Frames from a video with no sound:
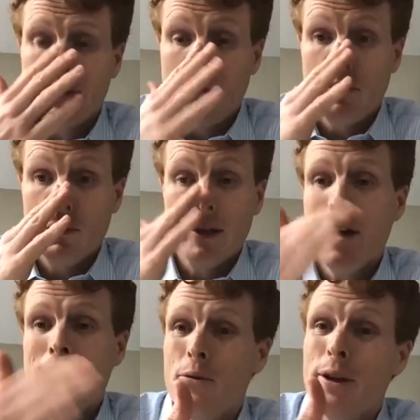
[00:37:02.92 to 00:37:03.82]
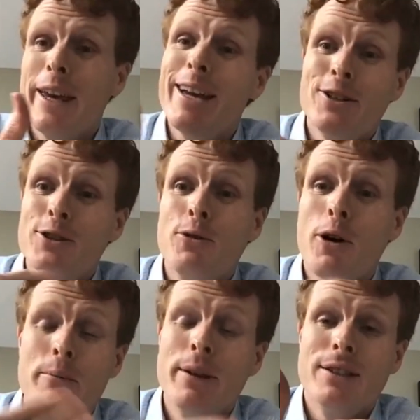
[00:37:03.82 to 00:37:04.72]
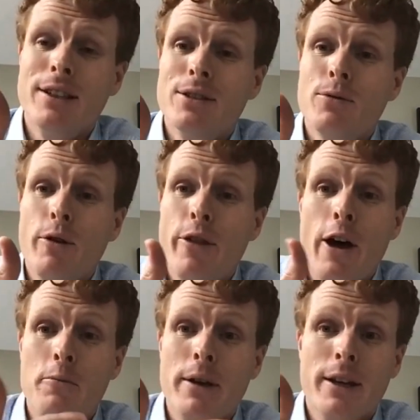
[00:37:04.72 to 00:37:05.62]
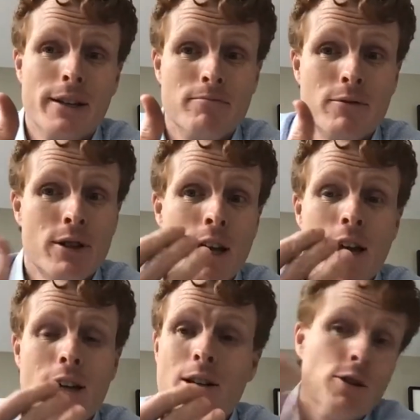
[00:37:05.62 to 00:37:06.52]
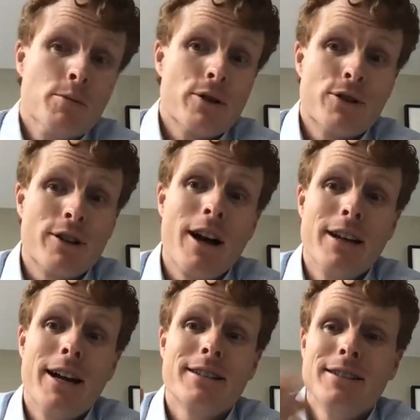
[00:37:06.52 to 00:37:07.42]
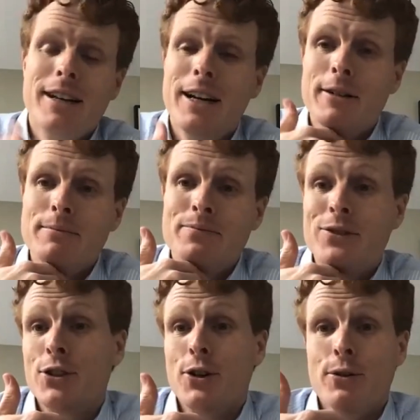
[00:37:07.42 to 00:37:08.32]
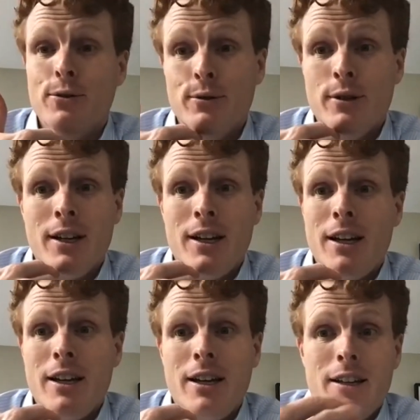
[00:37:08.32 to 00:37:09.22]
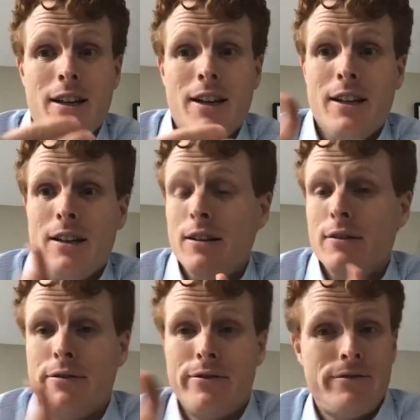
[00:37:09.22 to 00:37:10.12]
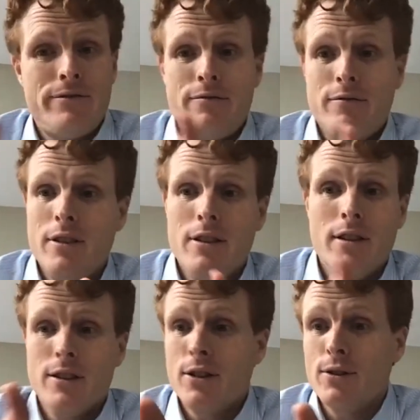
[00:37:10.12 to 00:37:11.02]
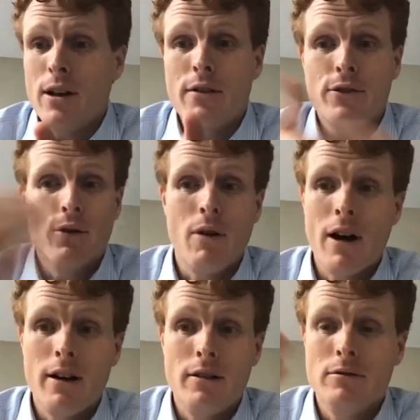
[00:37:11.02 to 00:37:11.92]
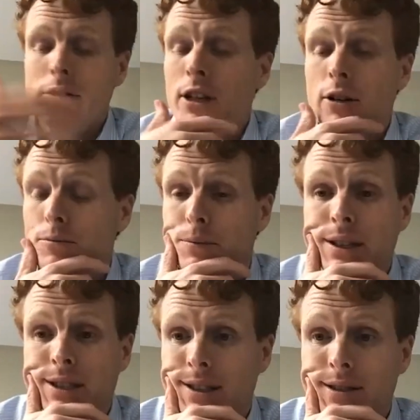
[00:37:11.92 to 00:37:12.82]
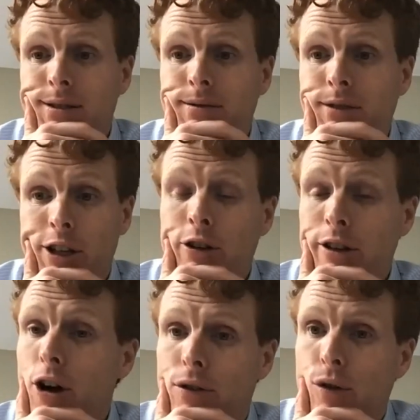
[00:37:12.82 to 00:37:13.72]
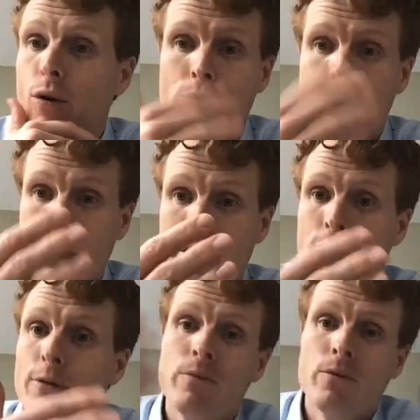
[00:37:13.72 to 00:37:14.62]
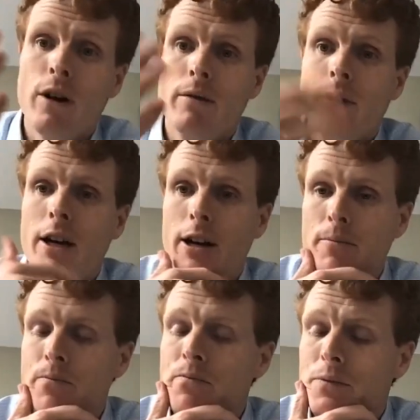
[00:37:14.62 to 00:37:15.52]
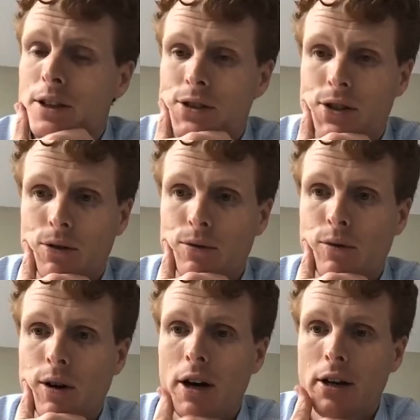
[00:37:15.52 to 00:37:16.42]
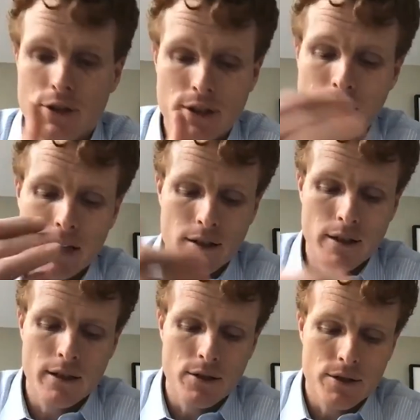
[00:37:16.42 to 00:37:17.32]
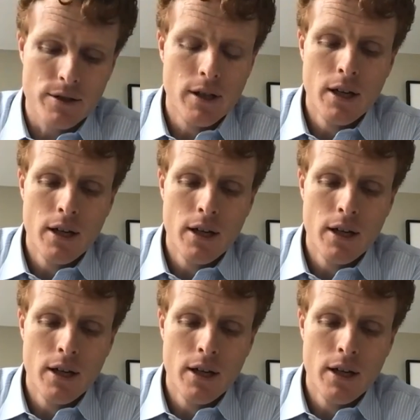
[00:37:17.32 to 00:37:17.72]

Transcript: we can't do our business without being in close personal contact. So if this goes on for a while, you know, business is literally over. What are we going to do, right? So understanding that there's